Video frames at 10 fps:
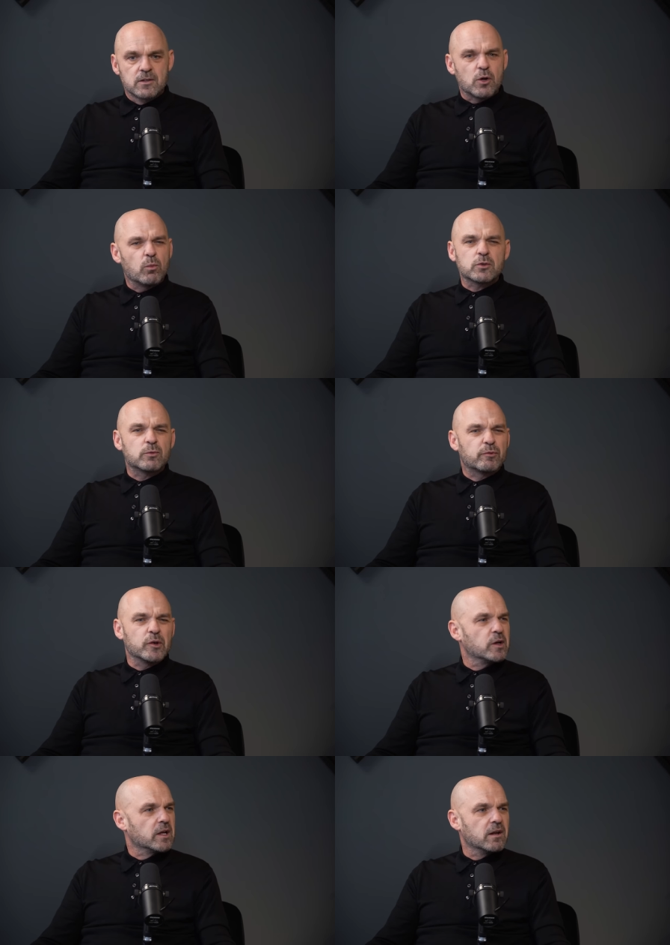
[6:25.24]
So it wasn't
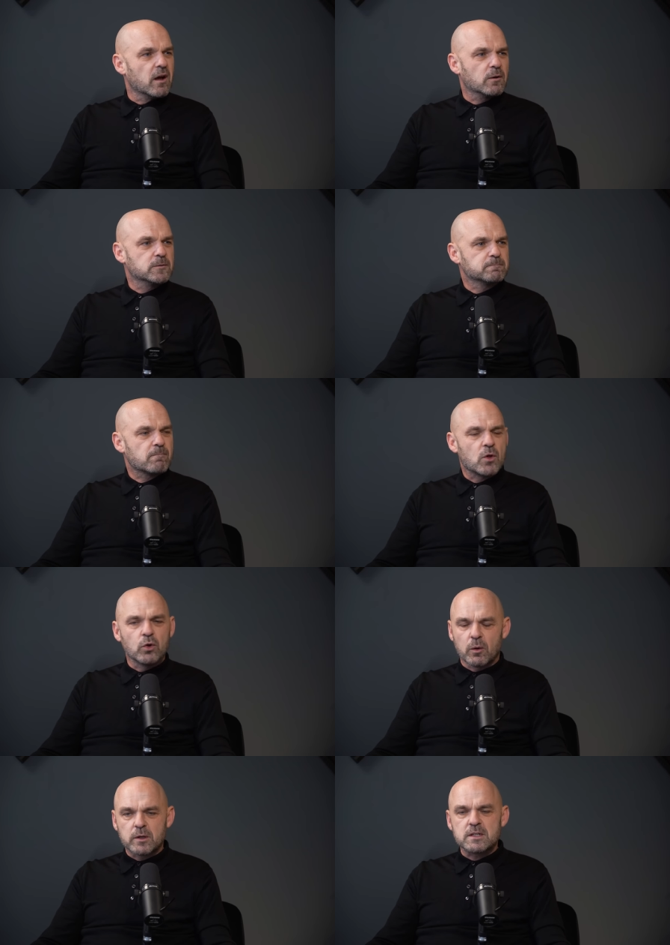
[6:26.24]
Fergie, no. Okay.
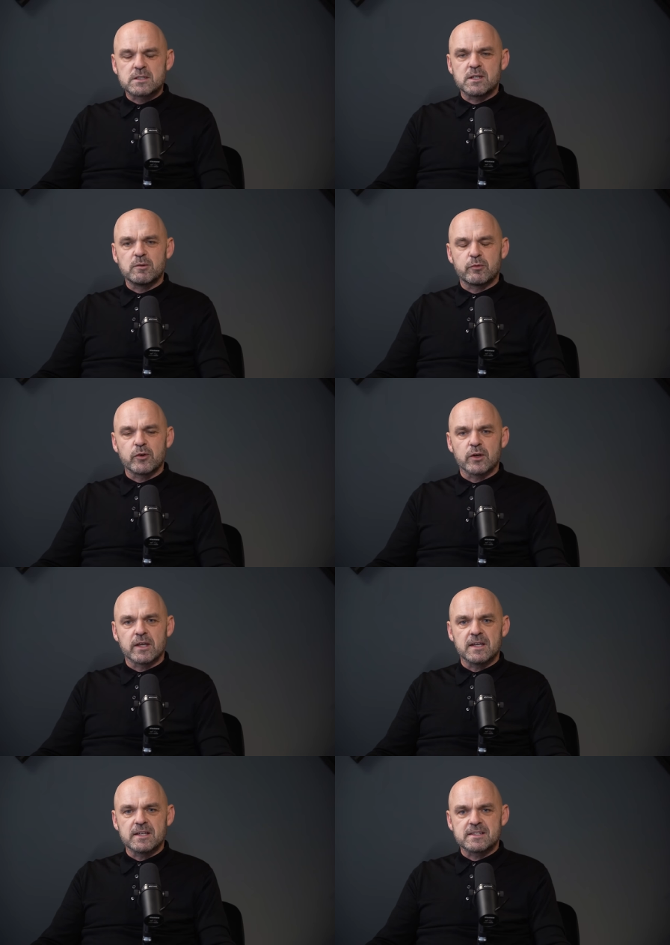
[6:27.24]
Although I did see
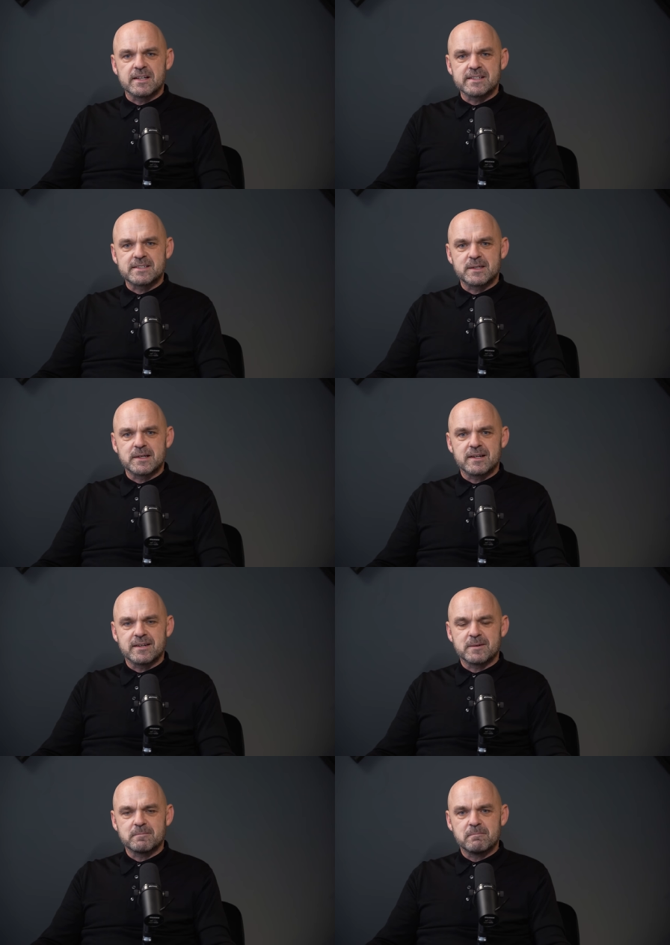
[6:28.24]
Fergie years
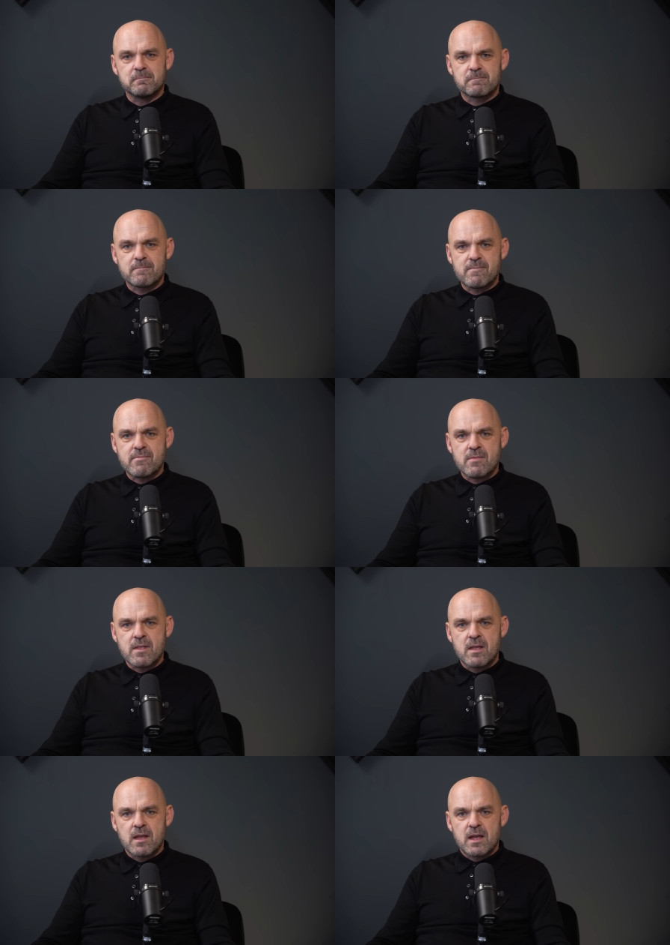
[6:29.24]
later.
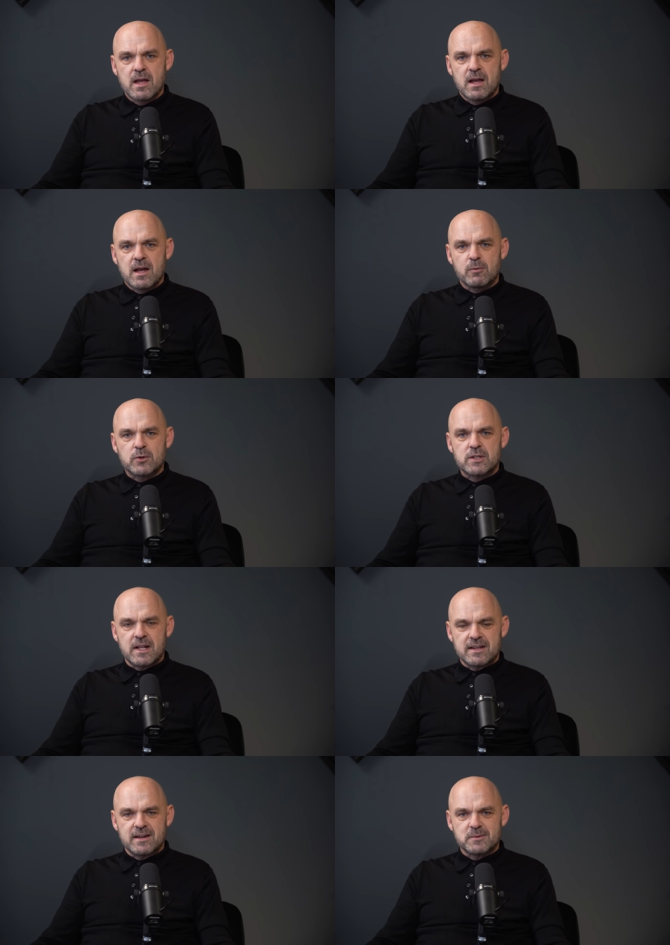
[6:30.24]
I was
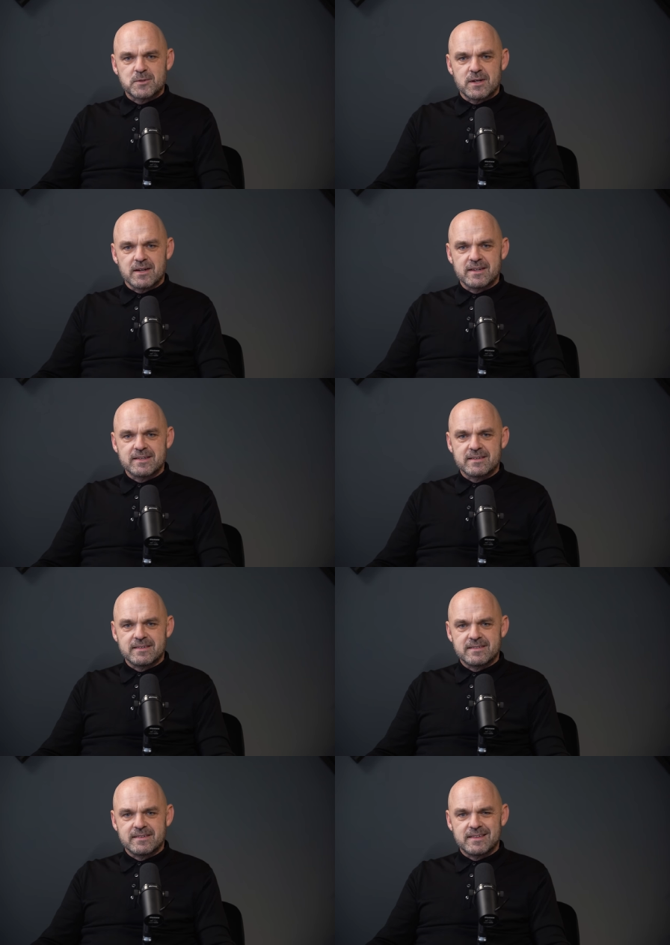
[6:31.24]
standing outside,
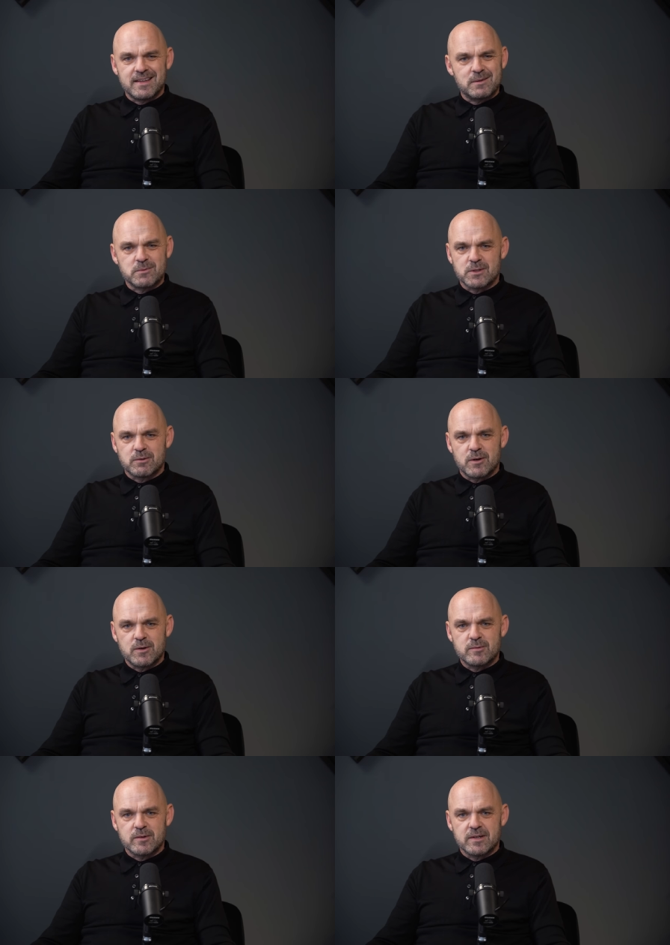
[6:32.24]
I think it was the
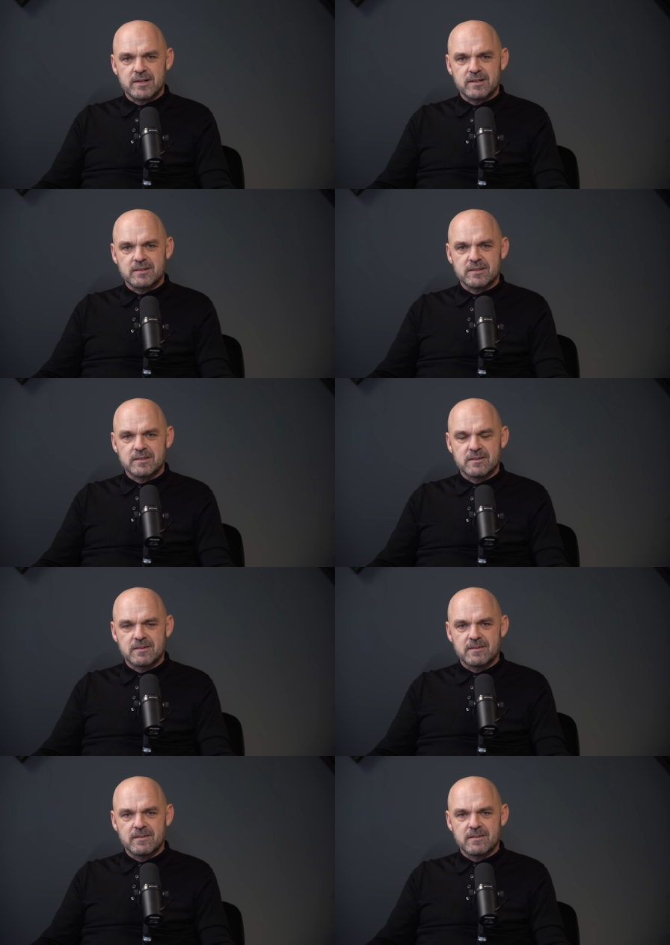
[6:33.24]
Grosvenor in London,